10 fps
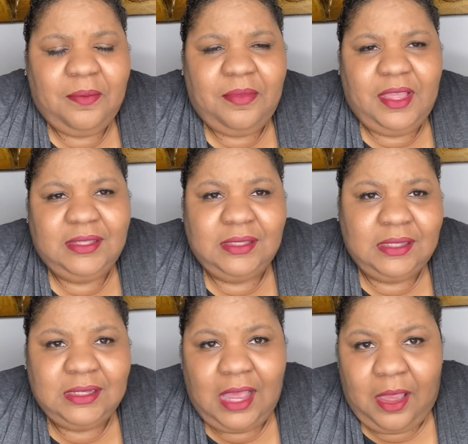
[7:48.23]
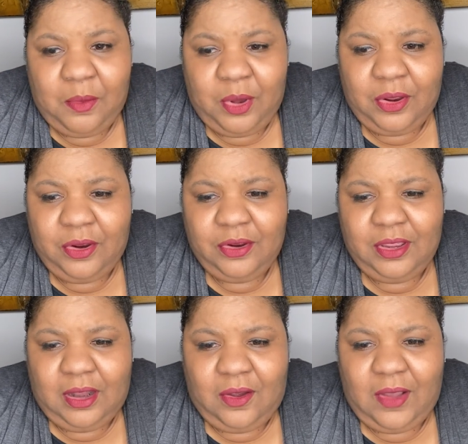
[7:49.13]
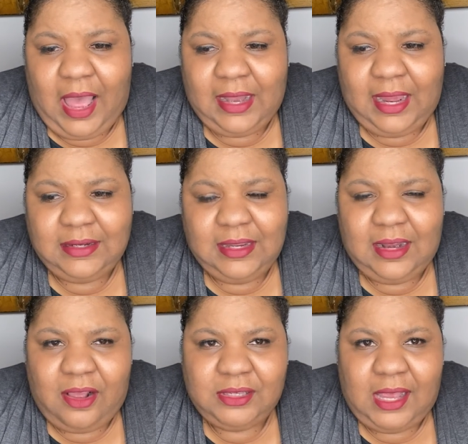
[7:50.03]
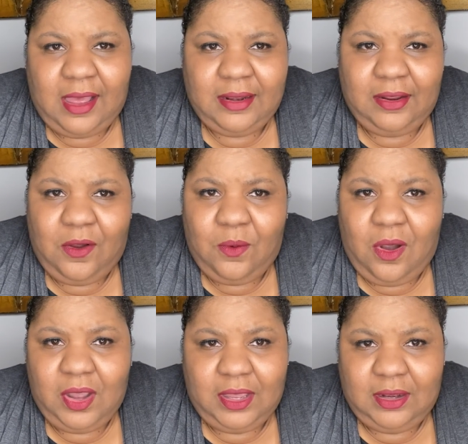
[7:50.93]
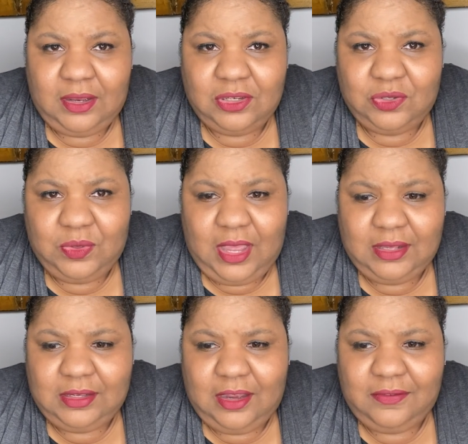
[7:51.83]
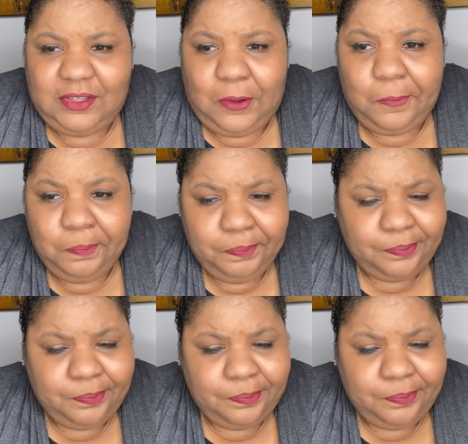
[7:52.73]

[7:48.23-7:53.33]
this is the time where, you know, I like to get outside and go walking and do that stuff. So